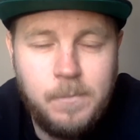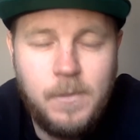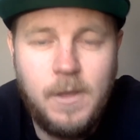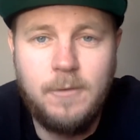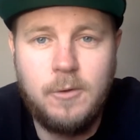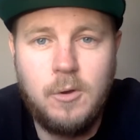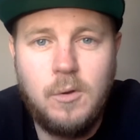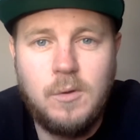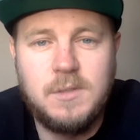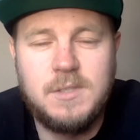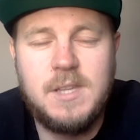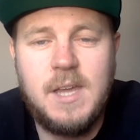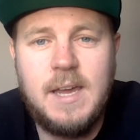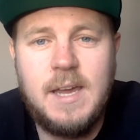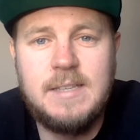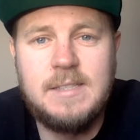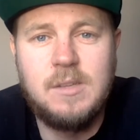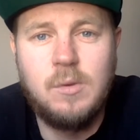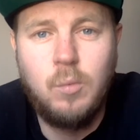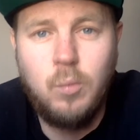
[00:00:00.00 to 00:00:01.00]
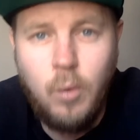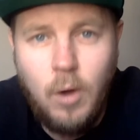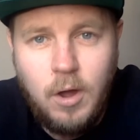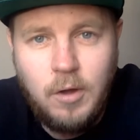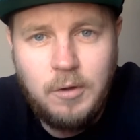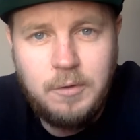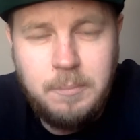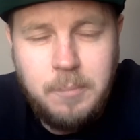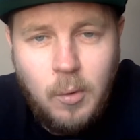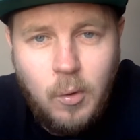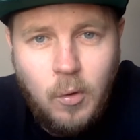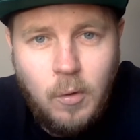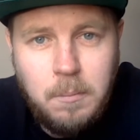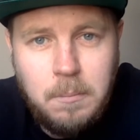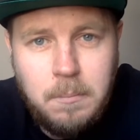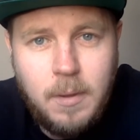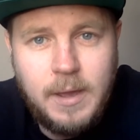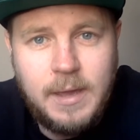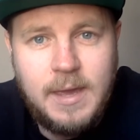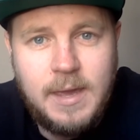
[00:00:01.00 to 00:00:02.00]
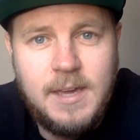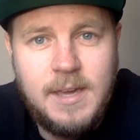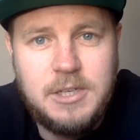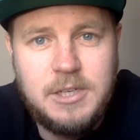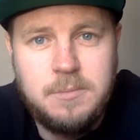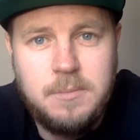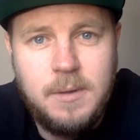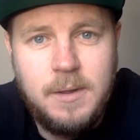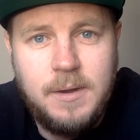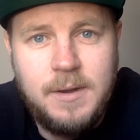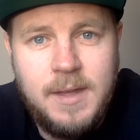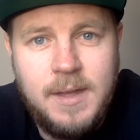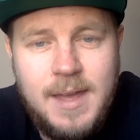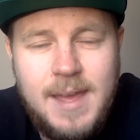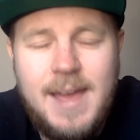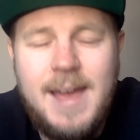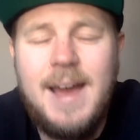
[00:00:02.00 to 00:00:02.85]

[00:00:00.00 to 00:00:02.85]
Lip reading: Of course, that is the Wild Boar Mike Hitchman